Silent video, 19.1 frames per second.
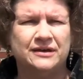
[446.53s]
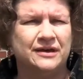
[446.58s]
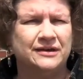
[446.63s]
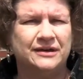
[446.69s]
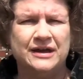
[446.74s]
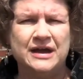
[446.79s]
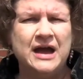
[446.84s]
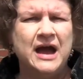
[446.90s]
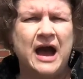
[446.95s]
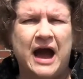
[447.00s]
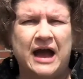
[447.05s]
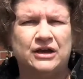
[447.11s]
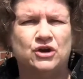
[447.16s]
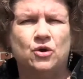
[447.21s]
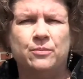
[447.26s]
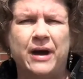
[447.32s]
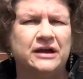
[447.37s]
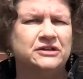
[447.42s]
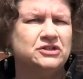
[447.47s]
And I
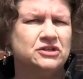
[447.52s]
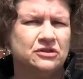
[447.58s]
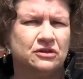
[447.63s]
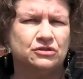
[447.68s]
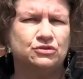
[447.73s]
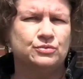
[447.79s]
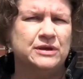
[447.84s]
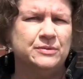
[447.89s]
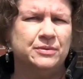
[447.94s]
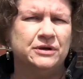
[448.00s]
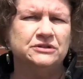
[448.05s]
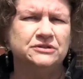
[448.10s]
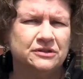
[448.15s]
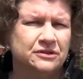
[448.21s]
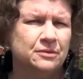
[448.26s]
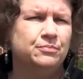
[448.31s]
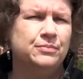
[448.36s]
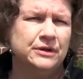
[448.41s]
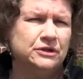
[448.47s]
go back to the three build,
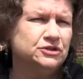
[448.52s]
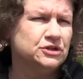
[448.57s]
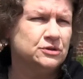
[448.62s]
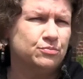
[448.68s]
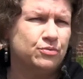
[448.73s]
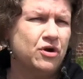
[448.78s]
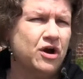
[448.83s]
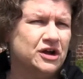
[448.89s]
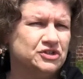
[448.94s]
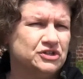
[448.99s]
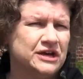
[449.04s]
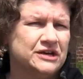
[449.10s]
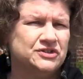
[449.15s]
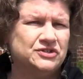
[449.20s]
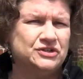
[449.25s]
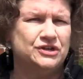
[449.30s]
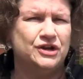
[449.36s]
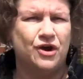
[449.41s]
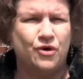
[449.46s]
the building
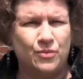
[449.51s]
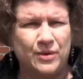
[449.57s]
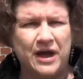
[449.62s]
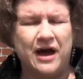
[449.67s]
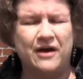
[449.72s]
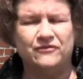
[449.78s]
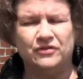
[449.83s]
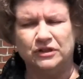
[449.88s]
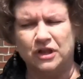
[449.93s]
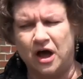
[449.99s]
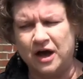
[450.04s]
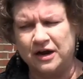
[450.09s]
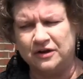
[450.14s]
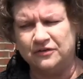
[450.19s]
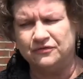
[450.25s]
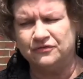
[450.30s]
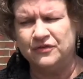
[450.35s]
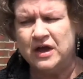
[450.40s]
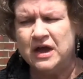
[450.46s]
projects, you know, we have a lot
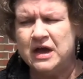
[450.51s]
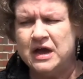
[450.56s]
of